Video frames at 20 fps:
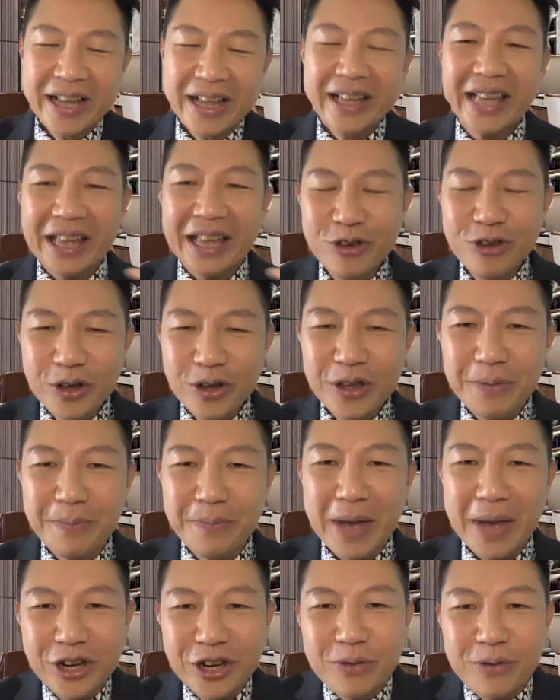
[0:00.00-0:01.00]
Can you
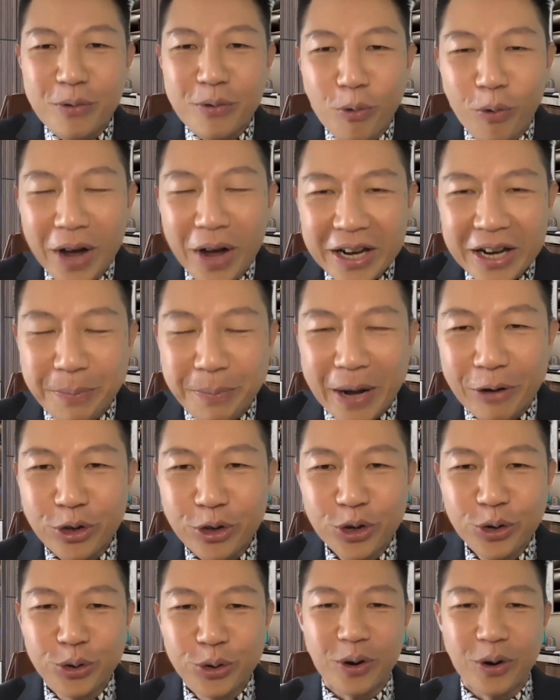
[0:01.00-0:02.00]
imagine? What about
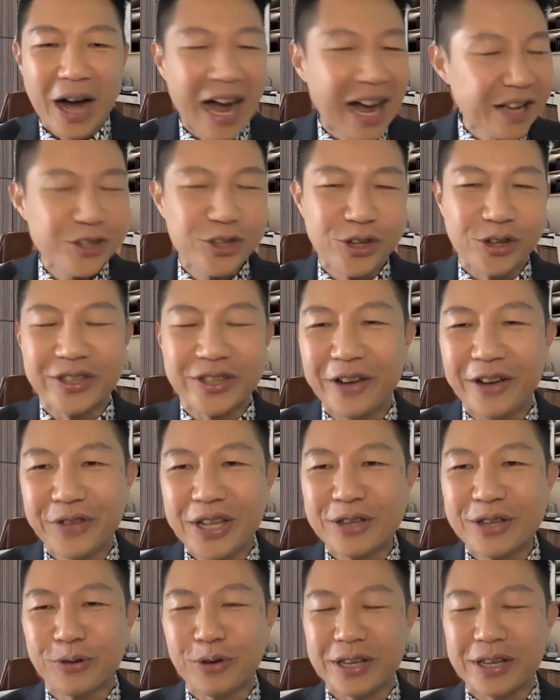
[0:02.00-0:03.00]
you? Ask yourself
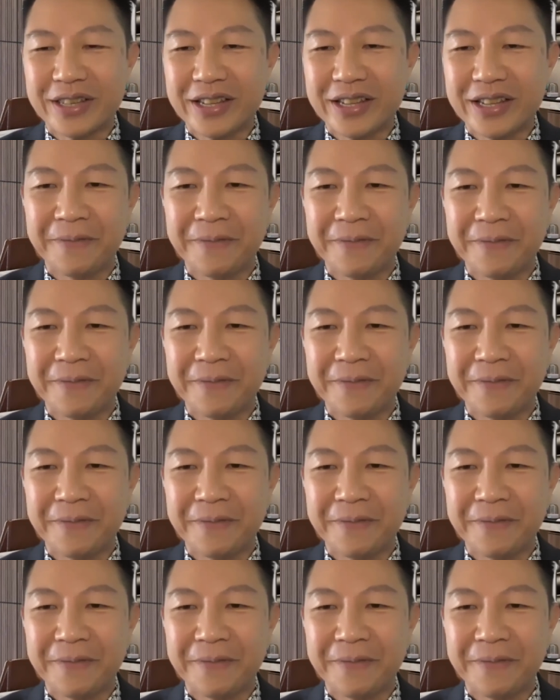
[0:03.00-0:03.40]
this question.